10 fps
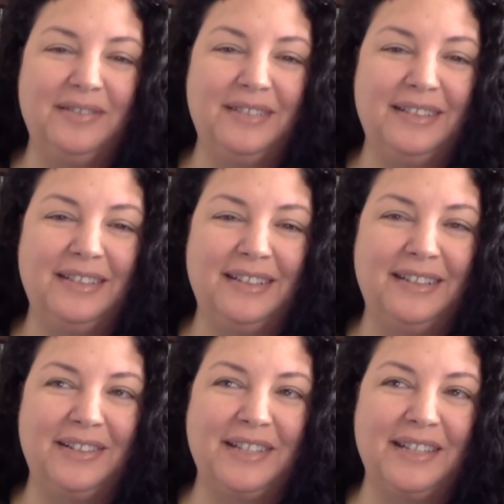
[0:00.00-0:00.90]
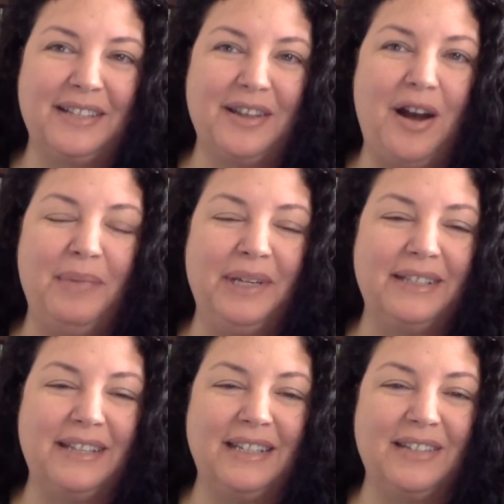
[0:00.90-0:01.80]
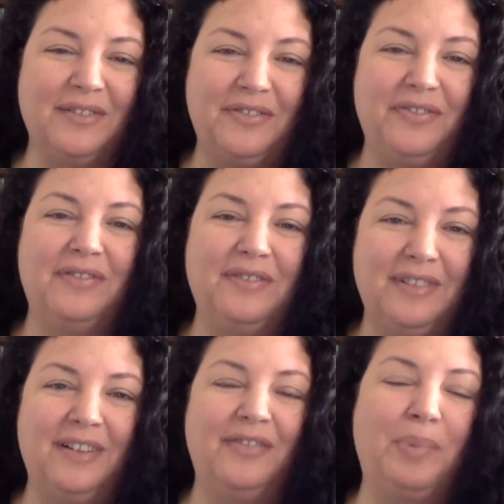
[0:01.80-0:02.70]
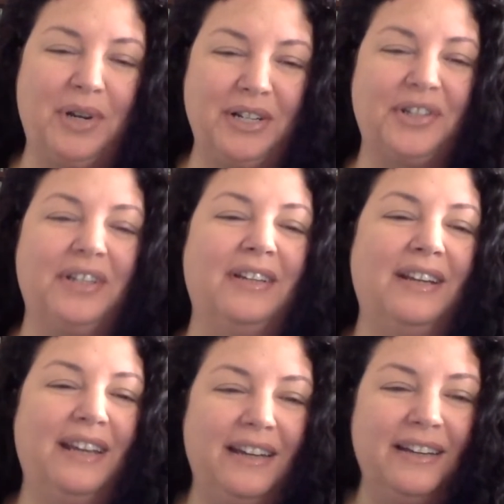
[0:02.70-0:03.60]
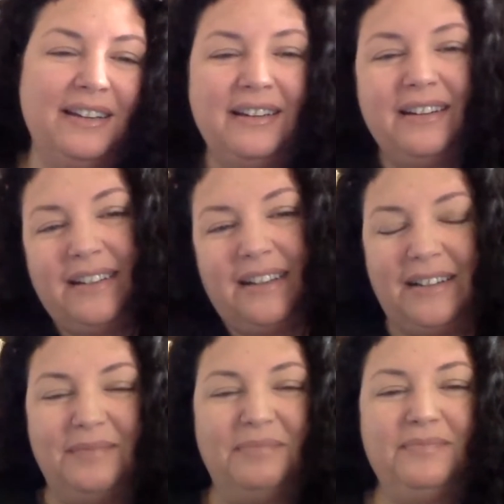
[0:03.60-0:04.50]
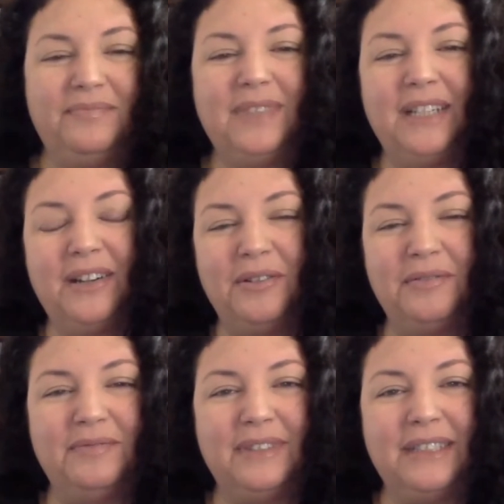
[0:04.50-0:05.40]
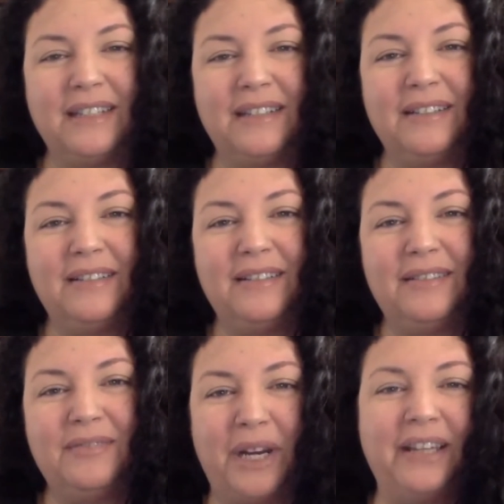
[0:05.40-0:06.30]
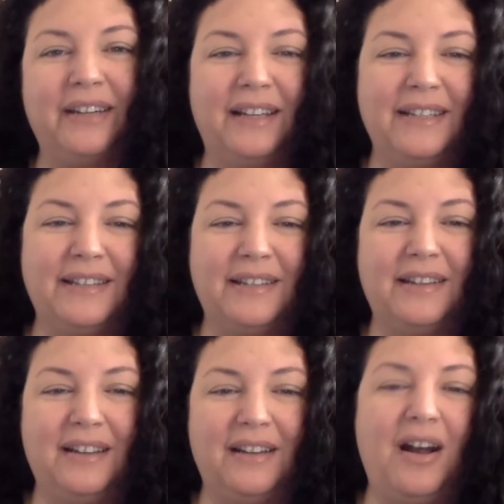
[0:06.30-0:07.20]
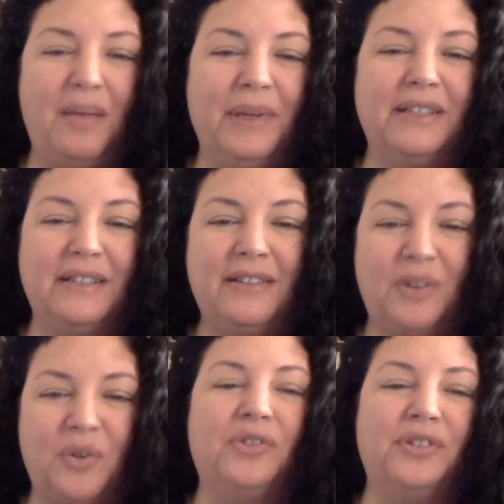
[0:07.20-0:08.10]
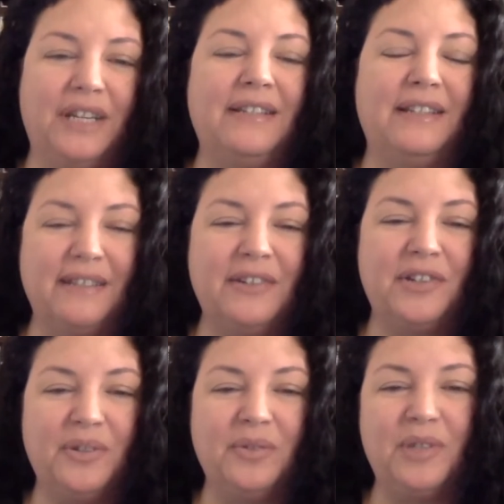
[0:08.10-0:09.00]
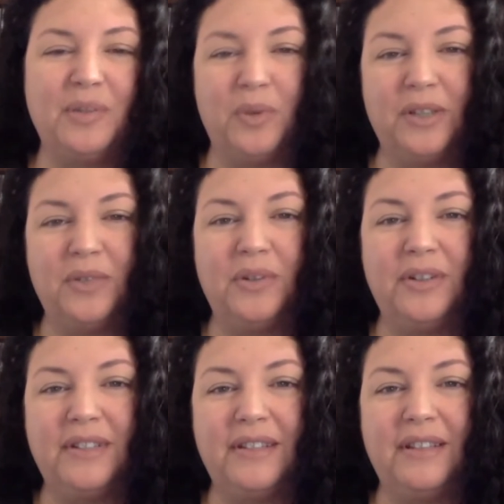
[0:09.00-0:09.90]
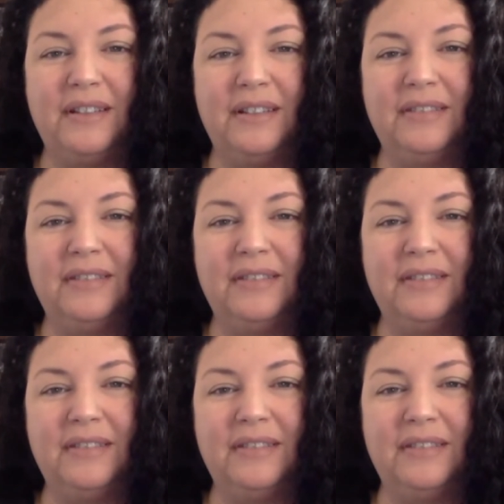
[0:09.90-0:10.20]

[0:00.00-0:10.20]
there's this common sense of oppression, and, it's recognized as a common social justice issue to work towards the